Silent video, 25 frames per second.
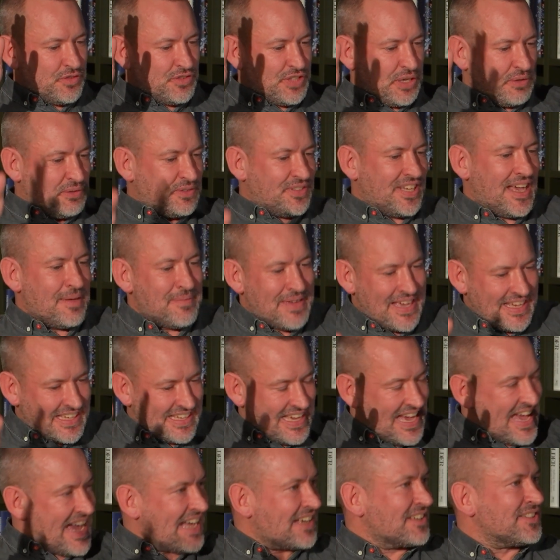
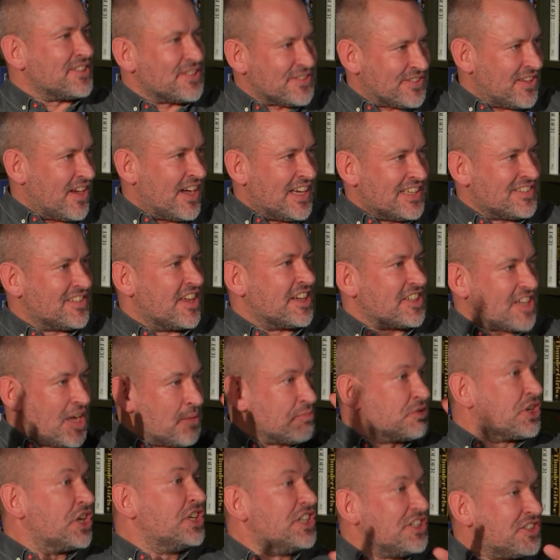totemic exercise, like
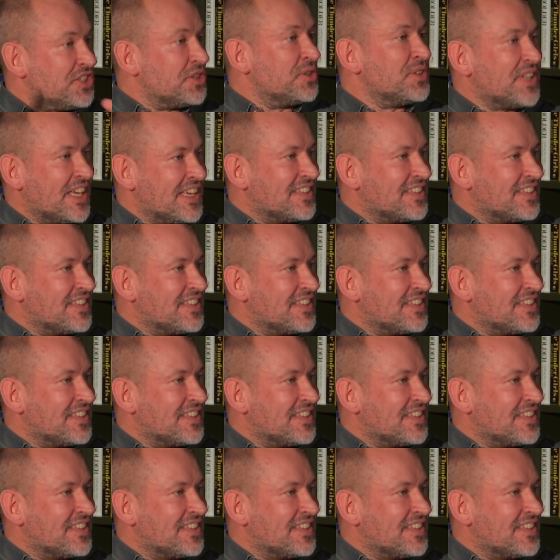I'm gonna do